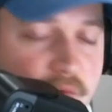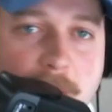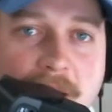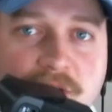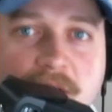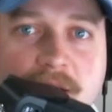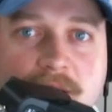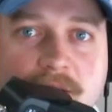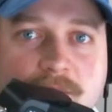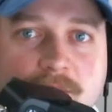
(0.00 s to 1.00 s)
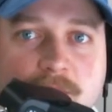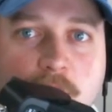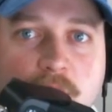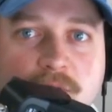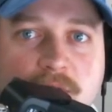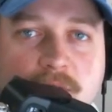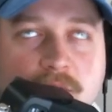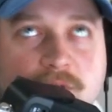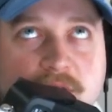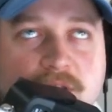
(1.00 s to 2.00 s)
a match day, all
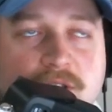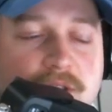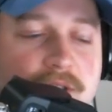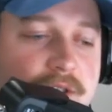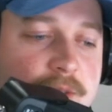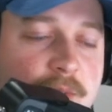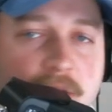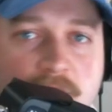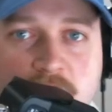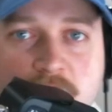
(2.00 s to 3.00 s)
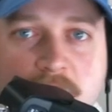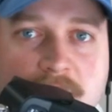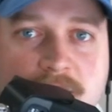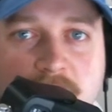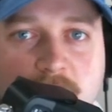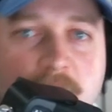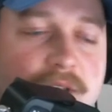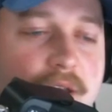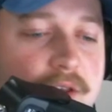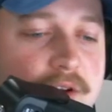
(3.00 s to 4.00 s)
the fixtures are split over 2 days,
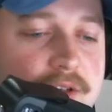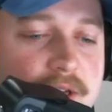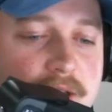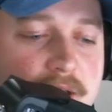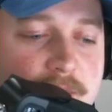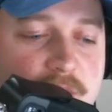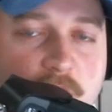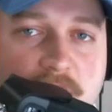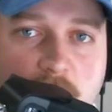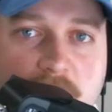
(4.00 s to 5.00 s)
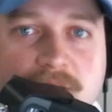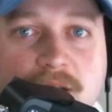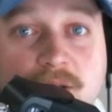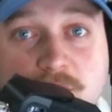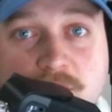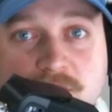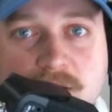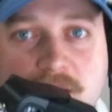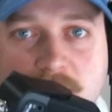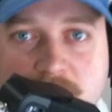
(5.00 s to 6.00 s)
Wednesday, Thursday, and between the Wednesday and the
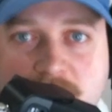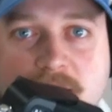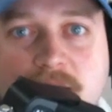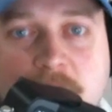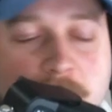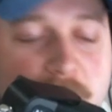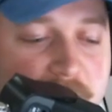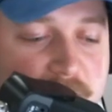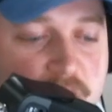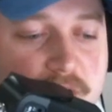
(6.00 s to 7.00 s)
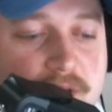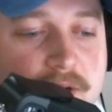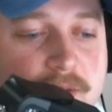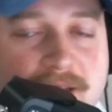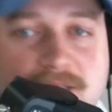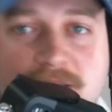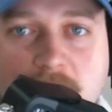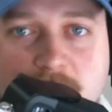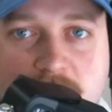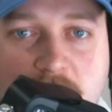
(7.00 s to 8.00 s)
Thursday, that dead period, you can make
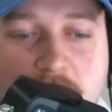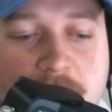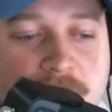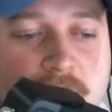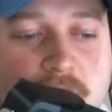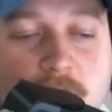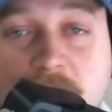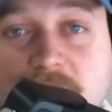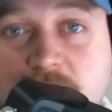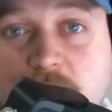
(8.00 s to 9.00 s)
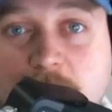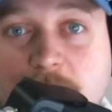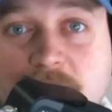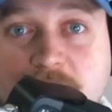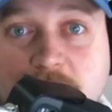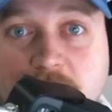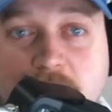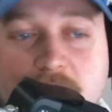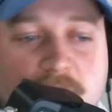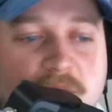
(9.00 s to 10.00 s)
subs. So your players on the bench, the
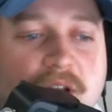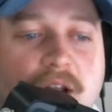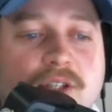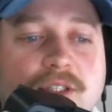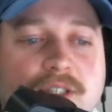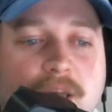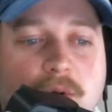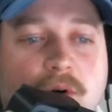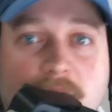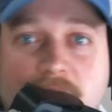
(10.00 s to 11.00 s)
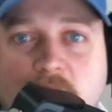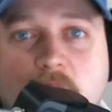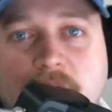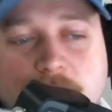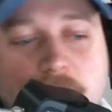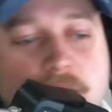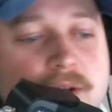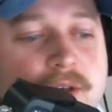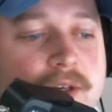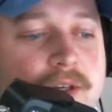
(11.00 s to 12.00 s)
3 of them, you can actually sub on, and the goalkeeper,
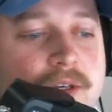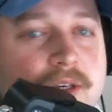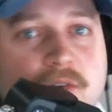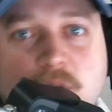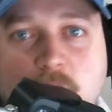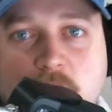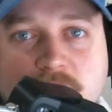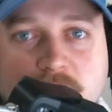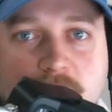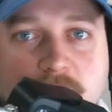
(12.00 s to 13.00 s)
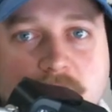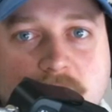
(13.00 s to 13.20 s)
if you want to